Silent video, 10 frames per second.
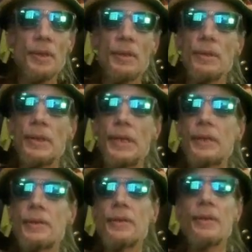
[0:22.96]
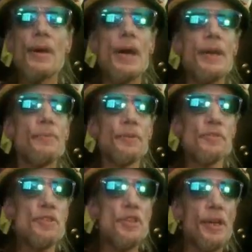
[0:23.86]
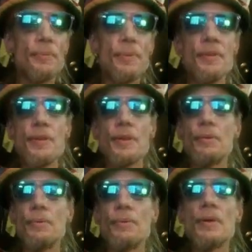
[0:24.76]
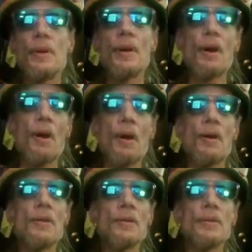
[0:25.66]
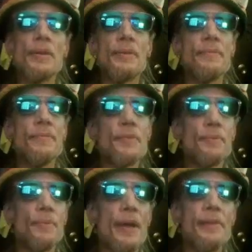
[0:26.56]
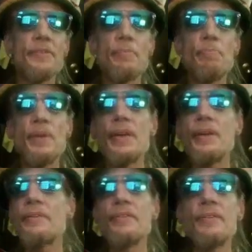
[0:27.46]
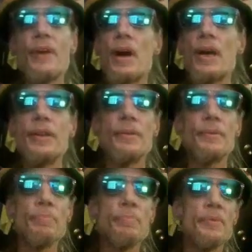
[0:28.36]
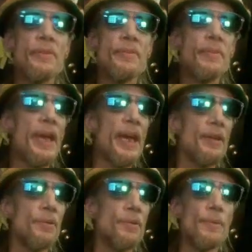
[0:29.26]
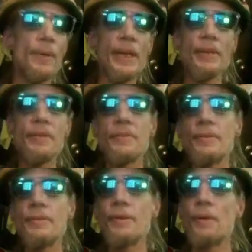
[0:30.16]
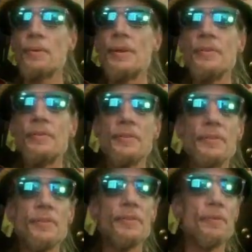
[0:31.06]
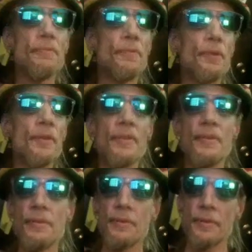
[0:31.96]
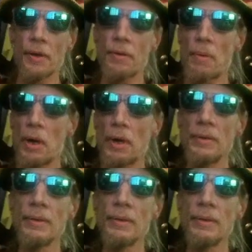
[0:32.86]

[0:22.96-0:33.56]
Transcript: Here I will share with you all of the recipes and items and coins and tokens and so forth and so on